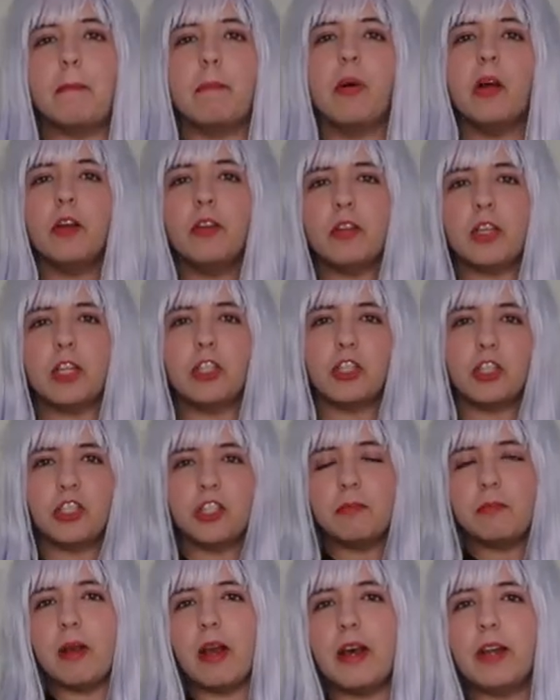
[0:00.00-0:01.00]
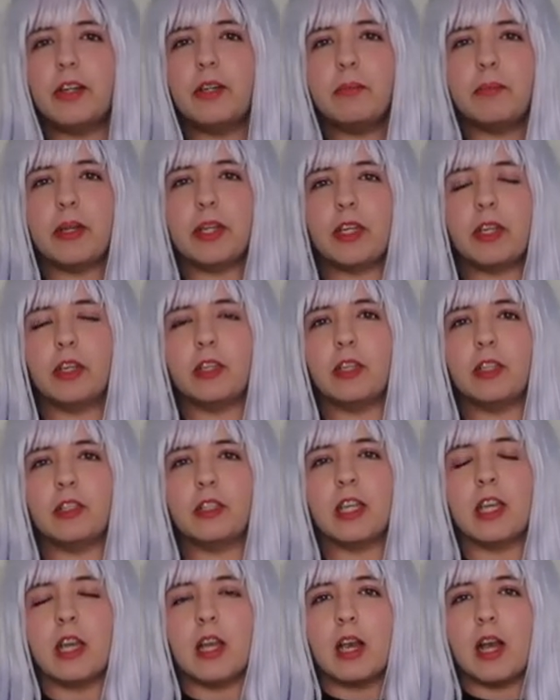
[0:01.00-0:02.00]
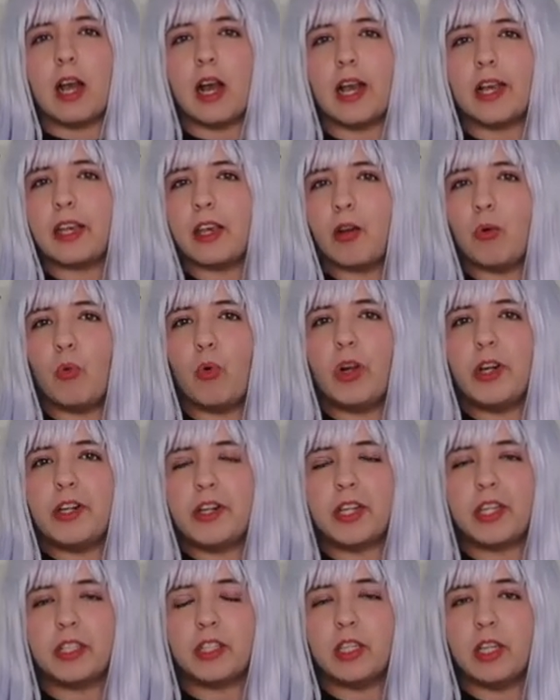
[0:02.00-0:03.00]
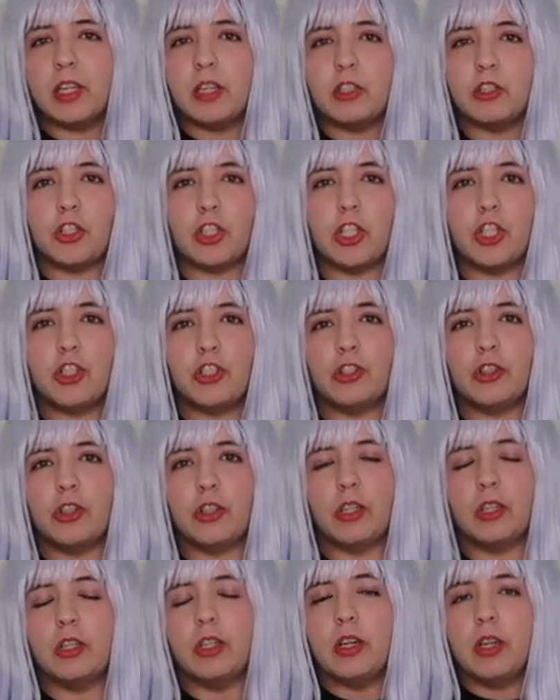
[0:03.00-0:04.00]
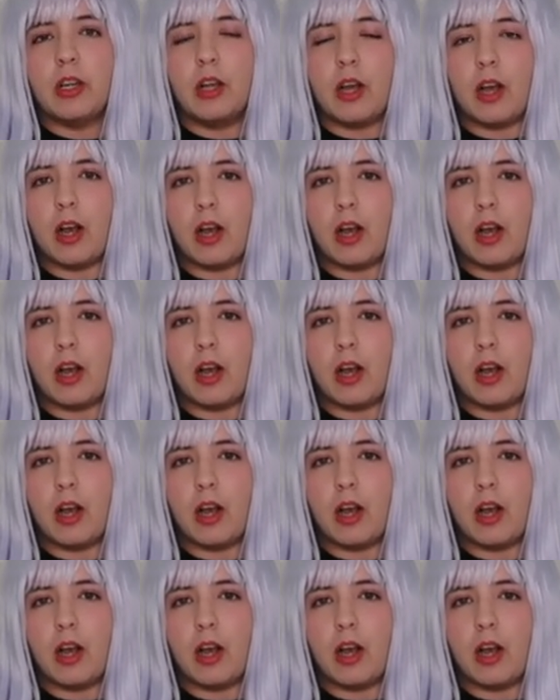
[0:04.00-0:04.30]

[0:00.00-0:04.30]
But it doesn't matter because I can wear this t-shirt